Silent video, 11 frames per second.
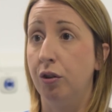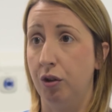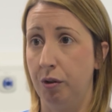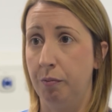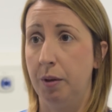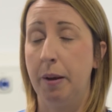the
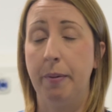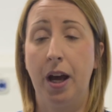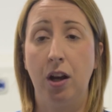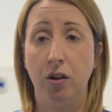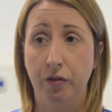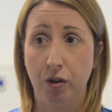room and maybe
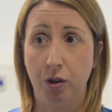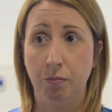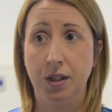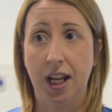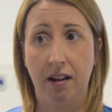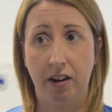out of the room
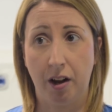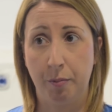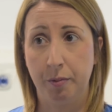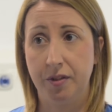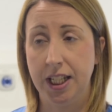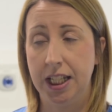to get a cup
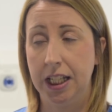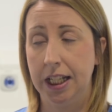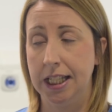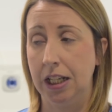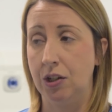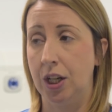of tea,
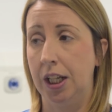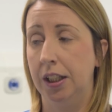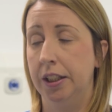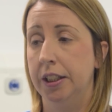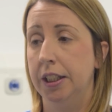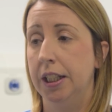etc.
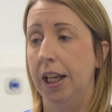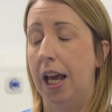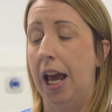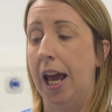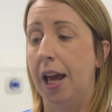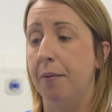
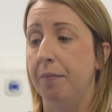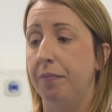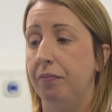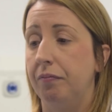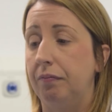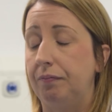
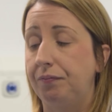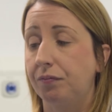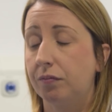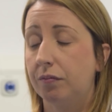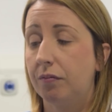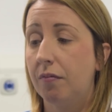And
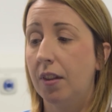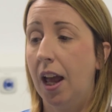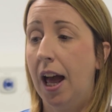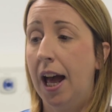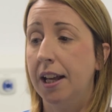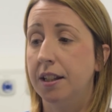
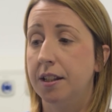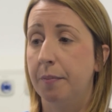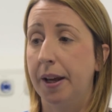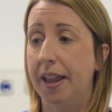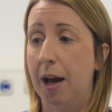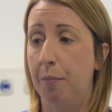
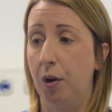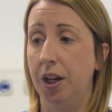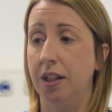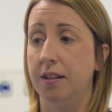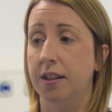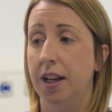by that
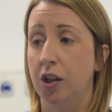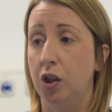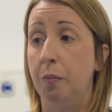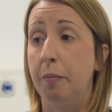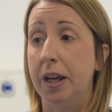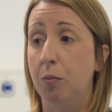point
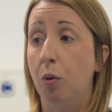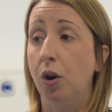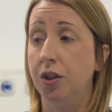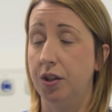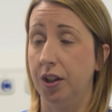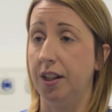you may
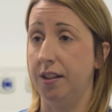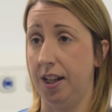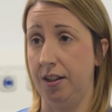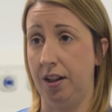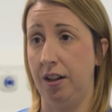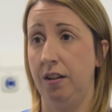want to
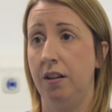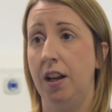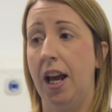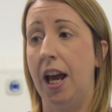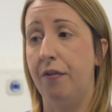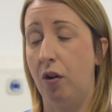consider,
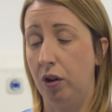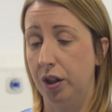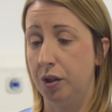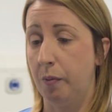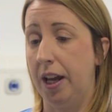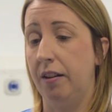if all
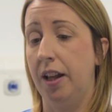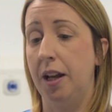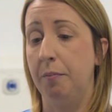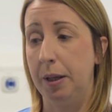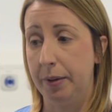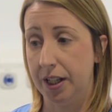is well and
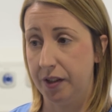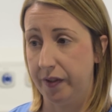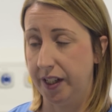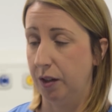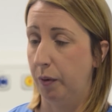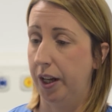baby is
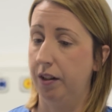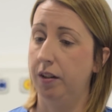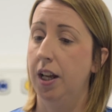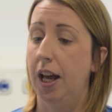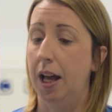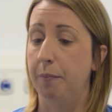feeding well
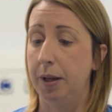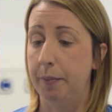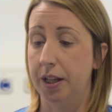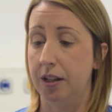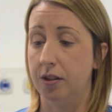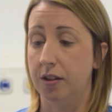and
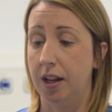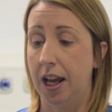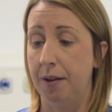baby is